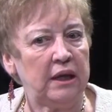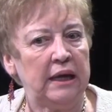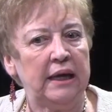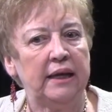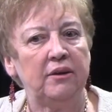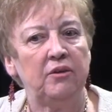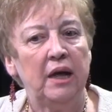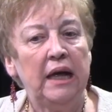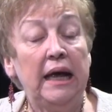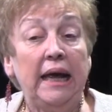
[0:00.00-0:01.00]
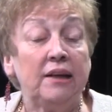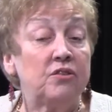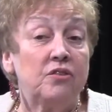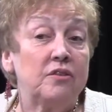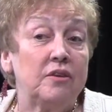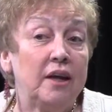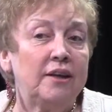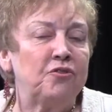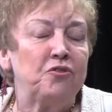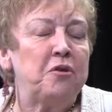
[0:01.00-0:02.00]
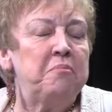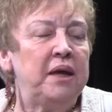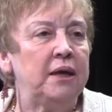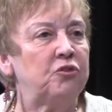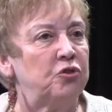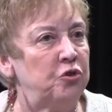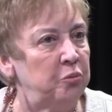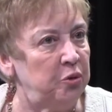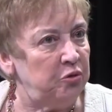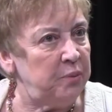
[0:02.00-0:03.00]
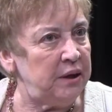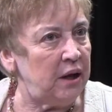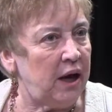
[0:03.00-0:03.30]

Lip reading: And to me, it's a new movement.